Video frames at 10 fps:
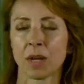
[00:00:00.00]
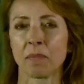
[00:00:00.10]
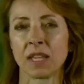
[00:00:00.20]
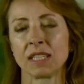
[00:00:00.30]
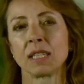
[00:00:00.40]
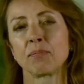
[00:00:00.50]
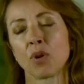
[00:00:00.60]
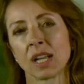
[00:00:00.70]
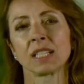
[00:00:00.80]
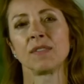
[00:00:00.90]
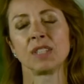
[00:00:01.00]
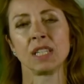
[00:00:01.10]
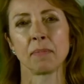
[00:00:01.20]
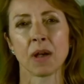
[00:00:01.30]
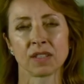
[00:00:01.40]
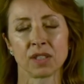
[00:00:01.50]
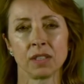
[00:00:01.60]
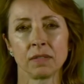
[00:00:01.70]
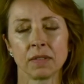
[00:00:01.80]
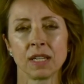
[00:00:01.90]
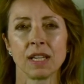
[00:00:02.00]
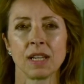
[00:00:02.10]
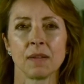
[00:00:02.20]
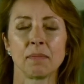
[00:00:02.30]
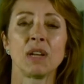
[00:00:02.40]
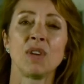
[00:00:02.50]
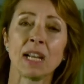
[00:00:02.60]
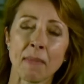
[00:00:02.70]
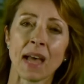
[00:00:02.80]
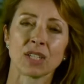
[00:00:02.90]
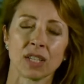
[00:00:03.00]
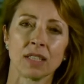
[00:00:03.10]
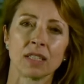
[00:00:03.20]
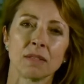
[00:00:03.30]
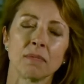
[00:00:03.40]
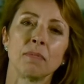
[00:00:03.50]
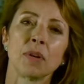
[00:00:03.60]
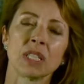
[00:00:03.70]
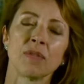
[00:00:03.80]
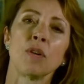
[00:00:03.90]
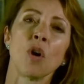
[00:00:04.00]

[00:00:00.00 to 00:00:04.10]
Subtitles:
have dubbed this the productivity puzzle. But it really matters, because if